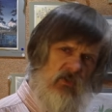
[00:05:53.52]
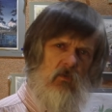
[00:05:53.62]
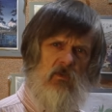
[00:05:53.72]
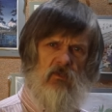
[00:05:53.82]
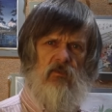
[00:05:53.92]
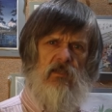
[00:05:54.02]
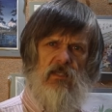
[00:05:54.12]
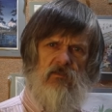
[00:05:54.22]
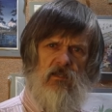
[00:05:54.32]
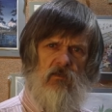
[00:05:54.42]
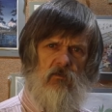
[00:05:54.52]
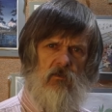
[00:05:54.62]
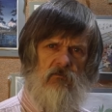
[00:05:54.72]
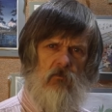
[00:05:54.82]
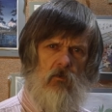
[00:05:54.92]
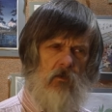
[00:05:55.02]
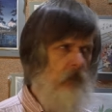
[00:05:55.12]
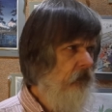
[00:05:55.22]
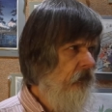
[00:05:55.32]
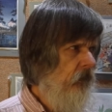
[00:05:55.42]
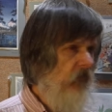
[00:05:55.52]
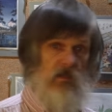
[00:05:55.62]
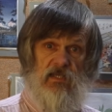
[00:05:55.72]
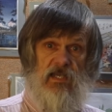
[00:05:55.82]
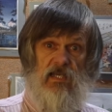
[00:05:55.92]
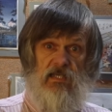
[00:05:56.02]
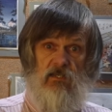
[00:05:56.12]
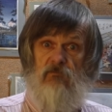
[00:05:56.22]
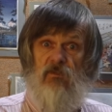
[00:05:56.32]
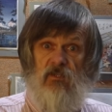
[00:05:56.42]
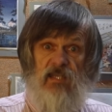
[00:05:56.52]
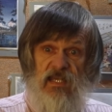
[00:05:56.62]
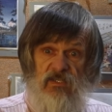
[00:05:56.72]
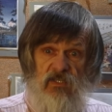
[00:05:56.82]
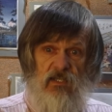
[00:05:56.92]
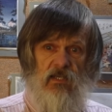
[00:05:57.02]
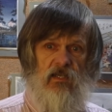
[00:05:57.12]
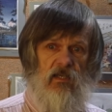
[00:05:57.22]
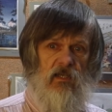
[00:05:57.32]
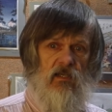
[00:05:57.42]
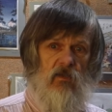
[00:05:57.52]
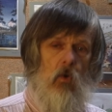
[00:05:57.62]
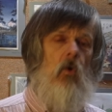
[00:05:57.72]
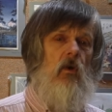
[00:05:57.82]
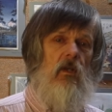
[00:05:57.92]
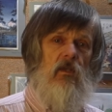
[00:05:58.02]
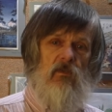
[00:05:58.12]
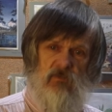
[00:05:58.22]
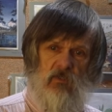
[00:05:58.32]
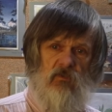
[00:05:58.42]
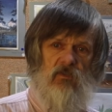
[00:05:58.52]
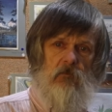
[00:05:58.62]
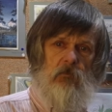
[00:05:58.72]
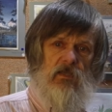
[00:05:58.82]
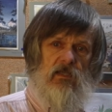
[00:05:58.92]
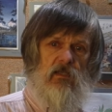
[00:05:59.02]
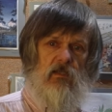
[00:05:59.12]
do this in 1834? Alien visitation, or just simply